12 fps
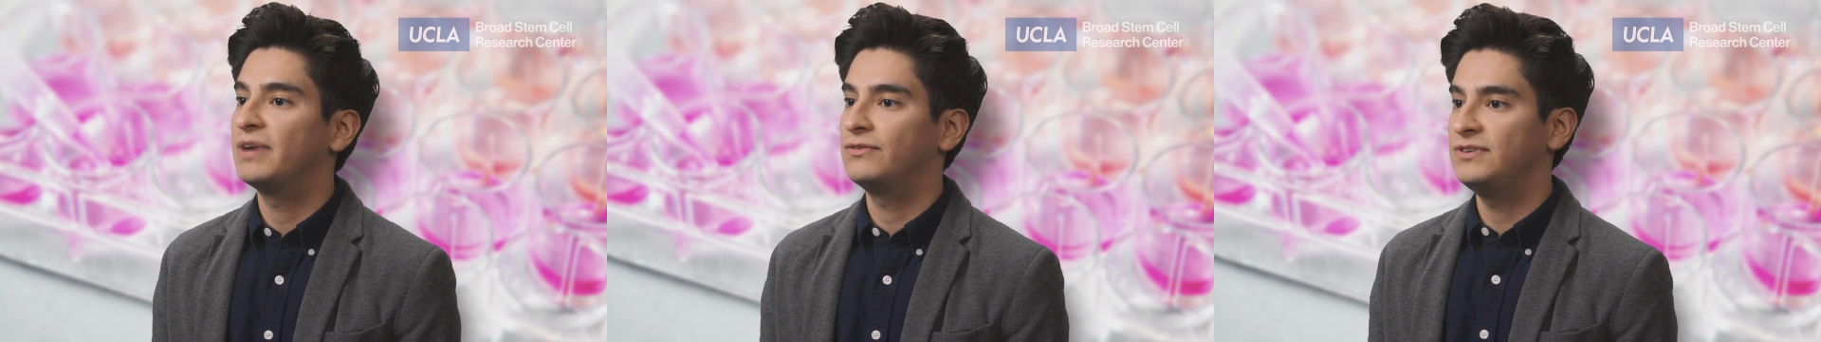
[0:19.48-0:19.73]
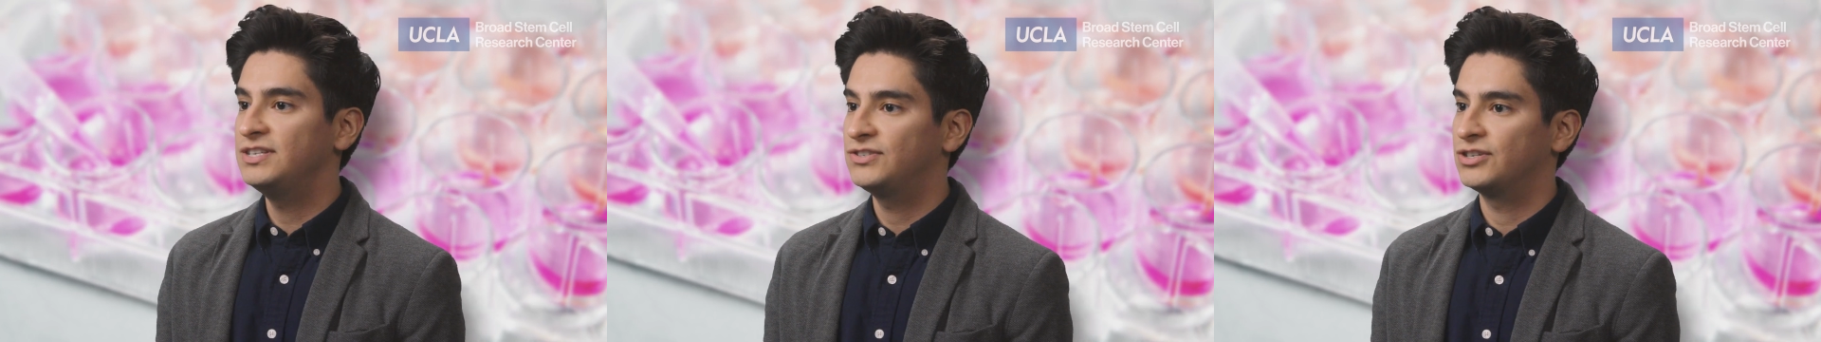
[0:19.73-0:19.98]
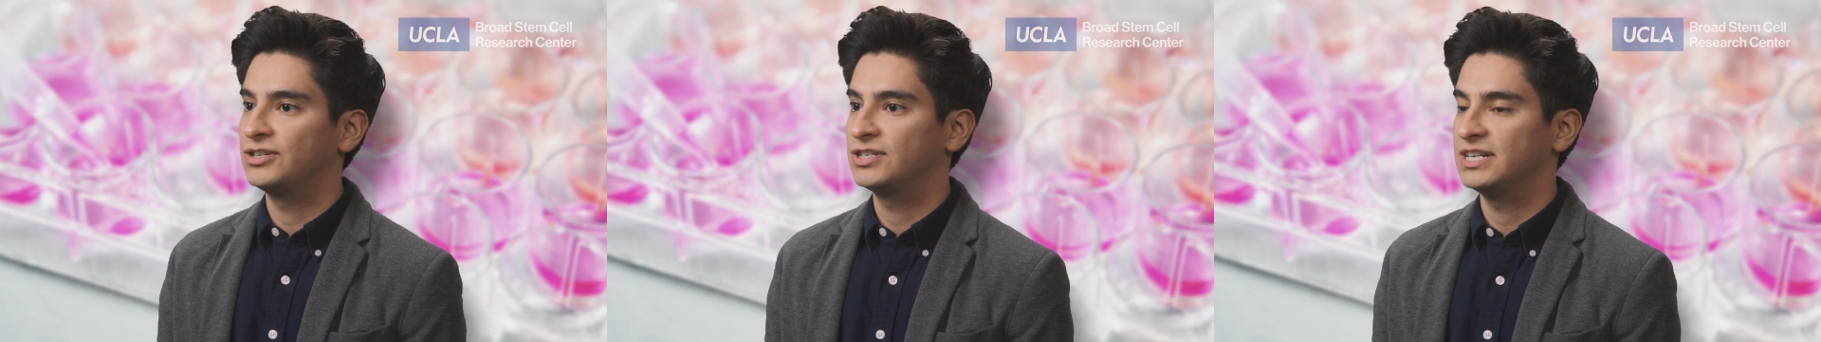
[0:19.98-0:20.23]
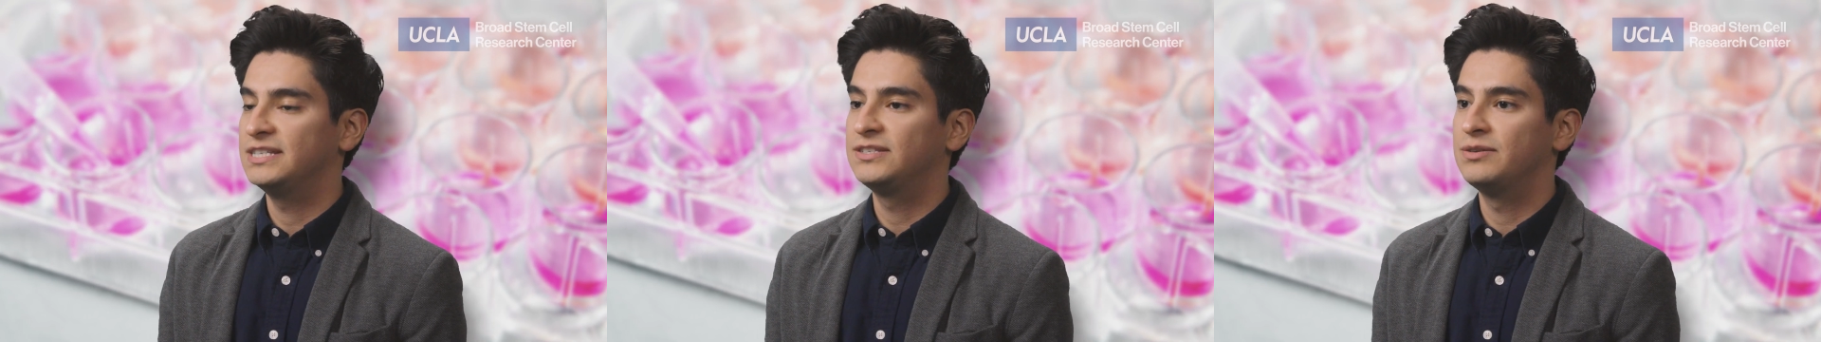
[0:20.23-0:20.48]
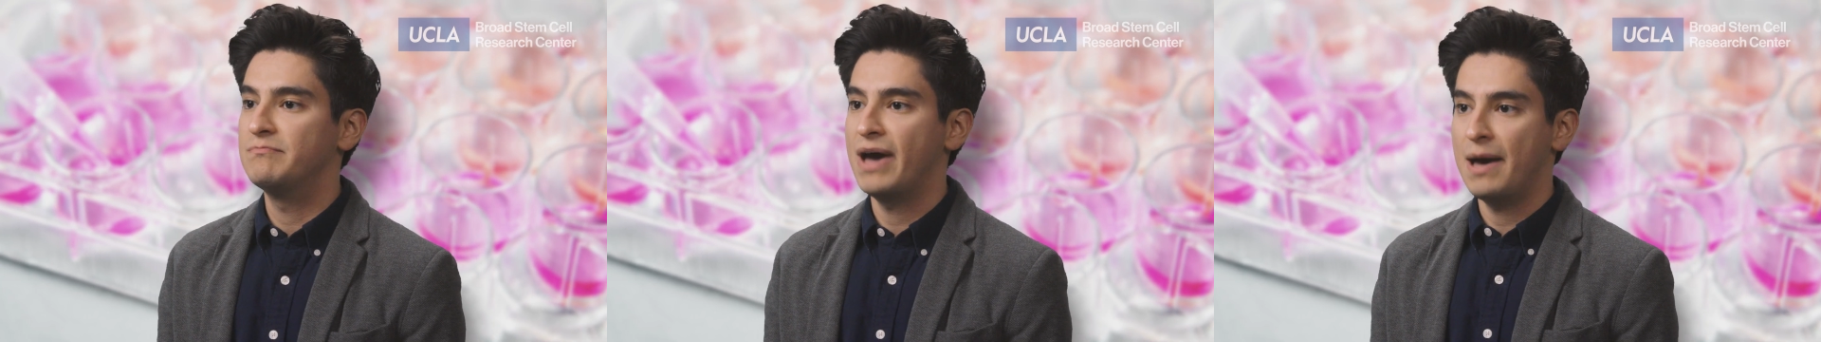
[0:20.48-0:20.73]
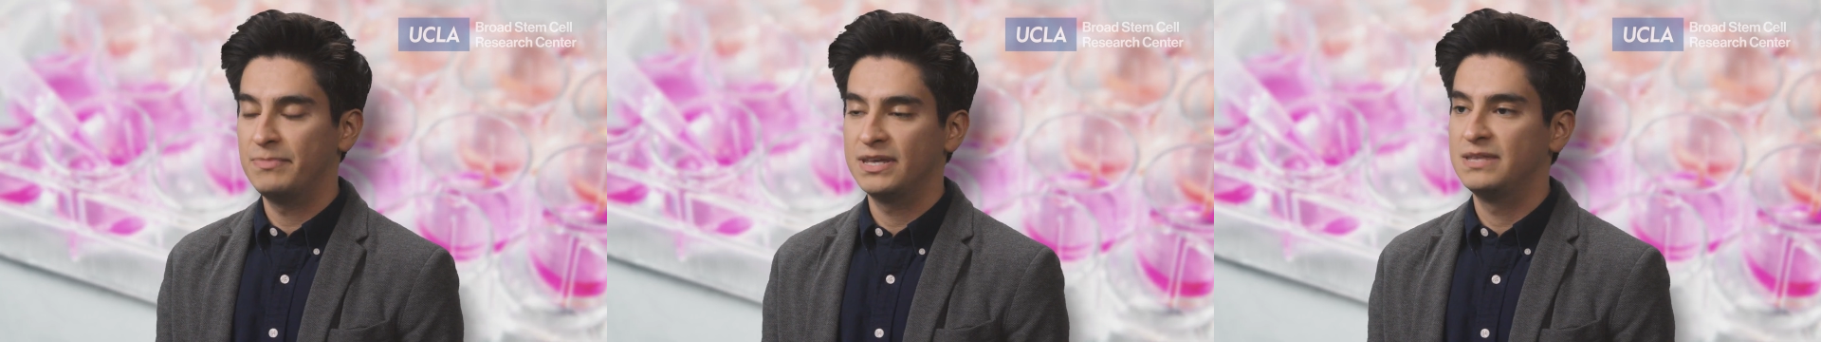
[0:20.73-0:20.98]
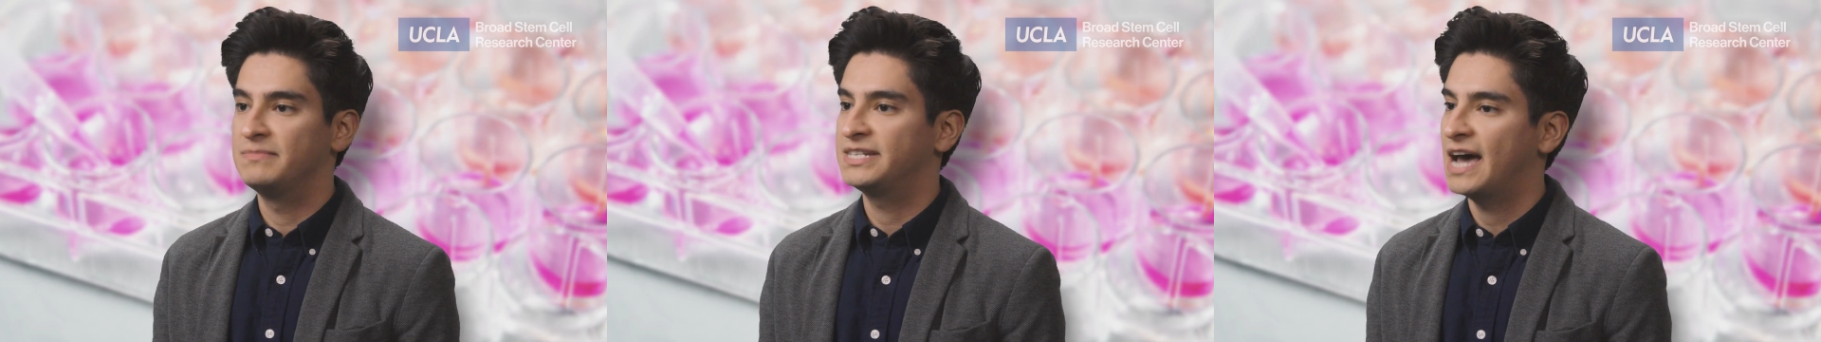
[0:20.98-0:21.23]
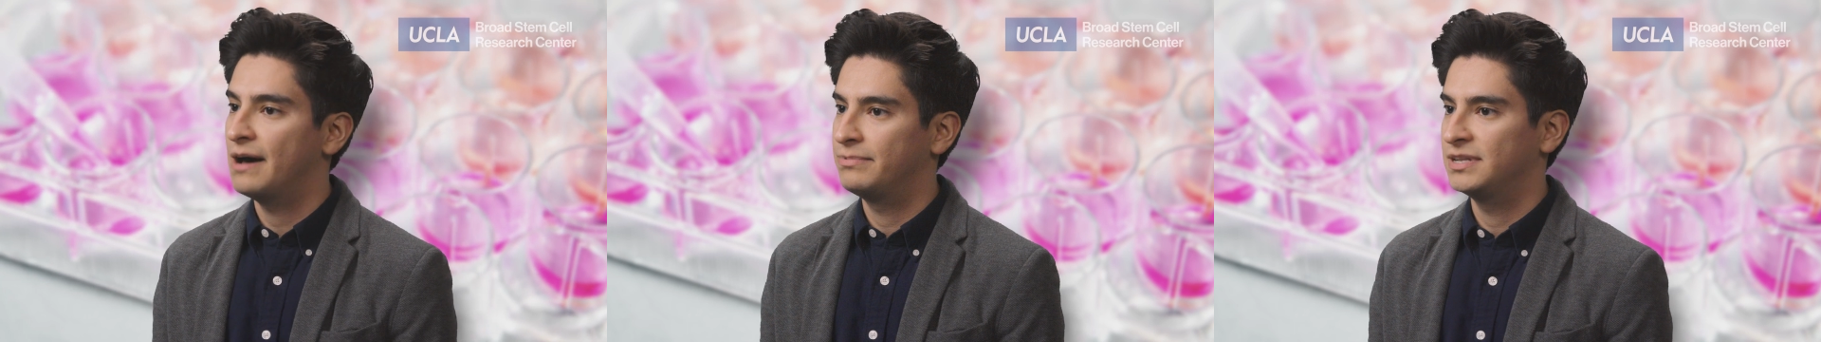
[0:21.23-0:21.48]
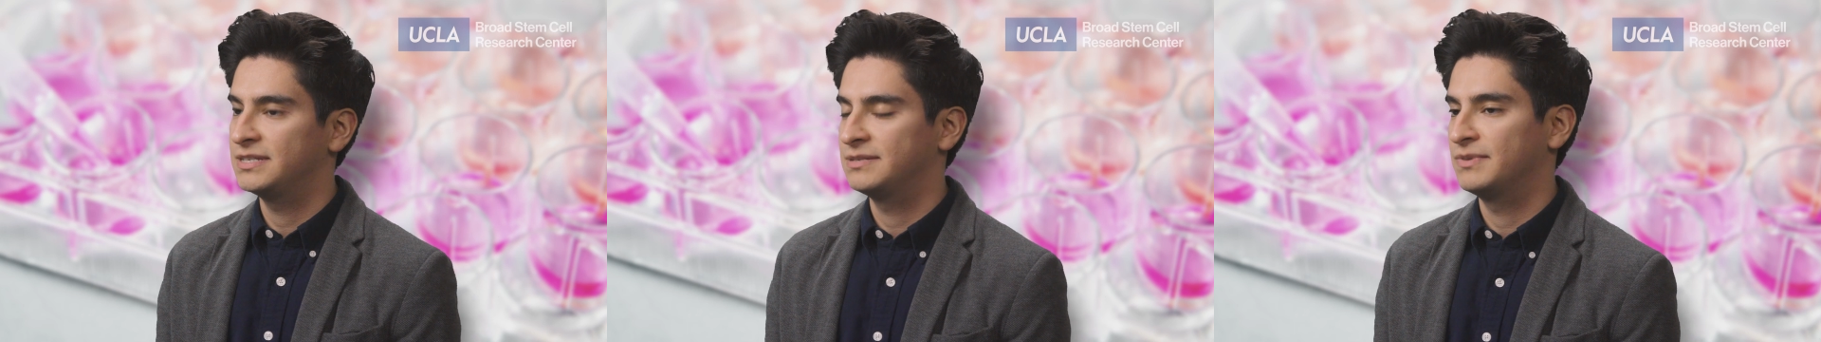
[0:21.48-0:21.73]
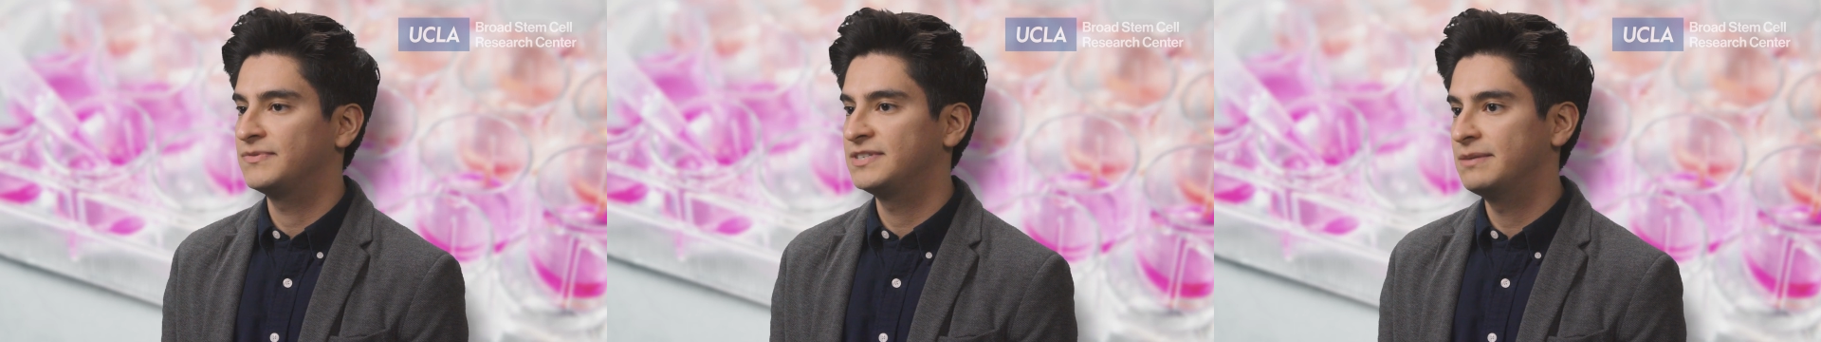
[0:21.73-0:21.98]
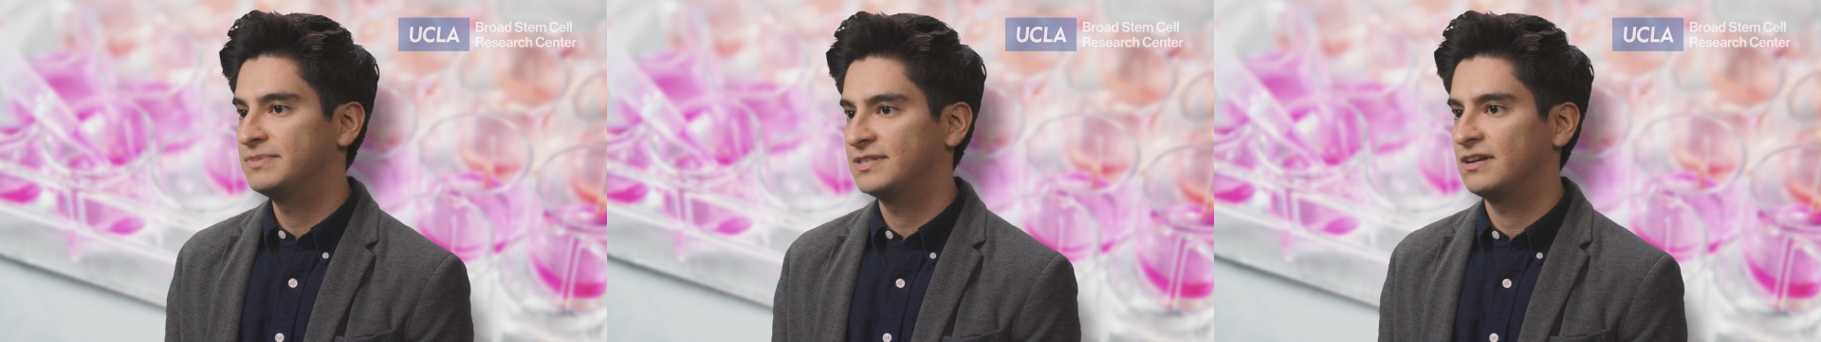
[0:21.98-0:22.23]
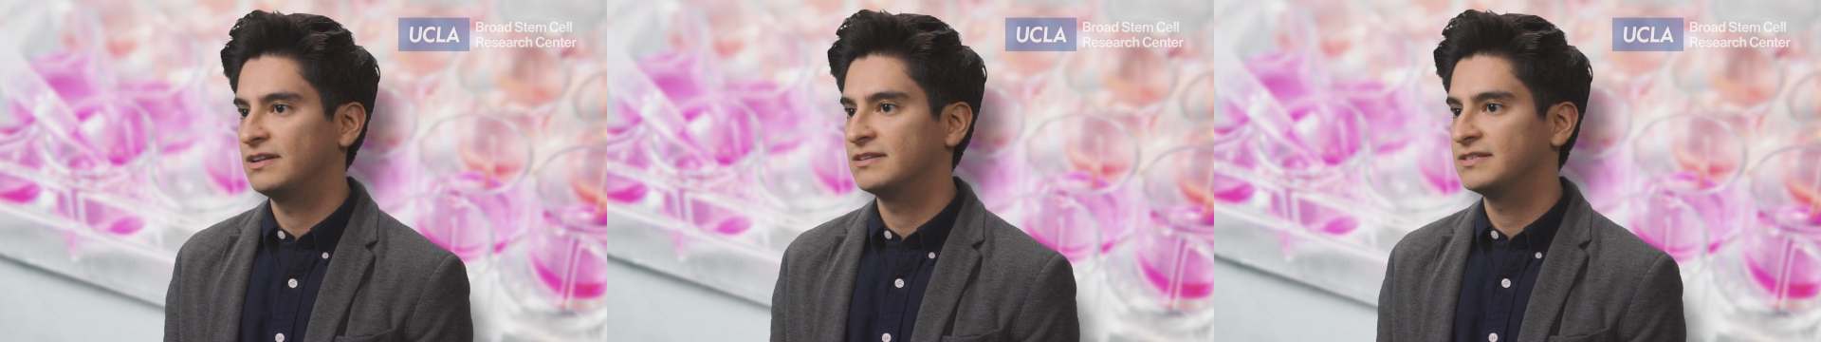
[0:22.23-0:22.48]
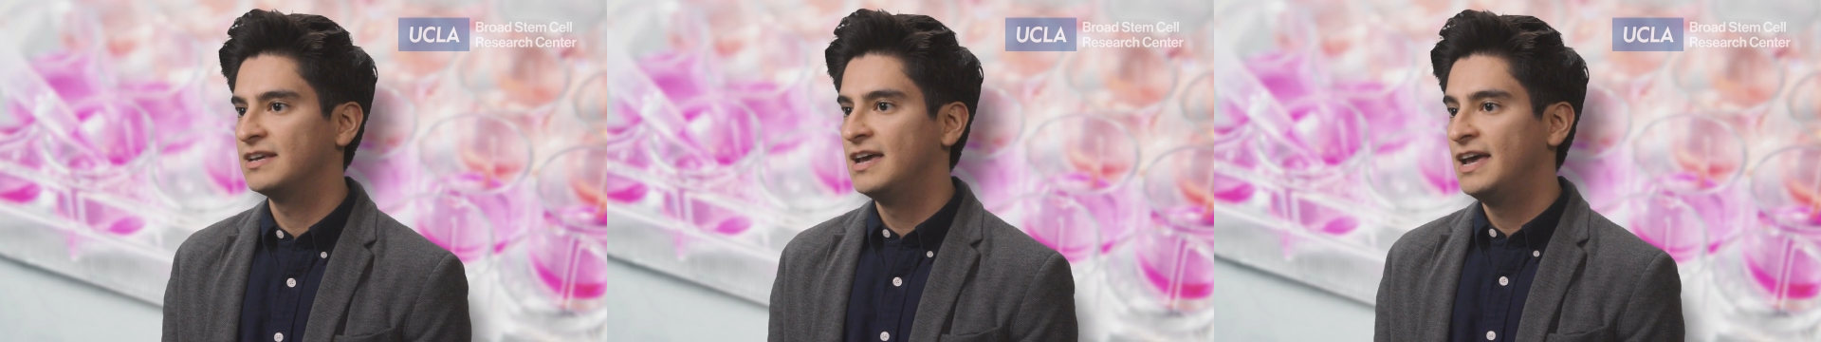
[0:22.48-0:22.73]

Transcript: my research is to map the metabolism of stem cells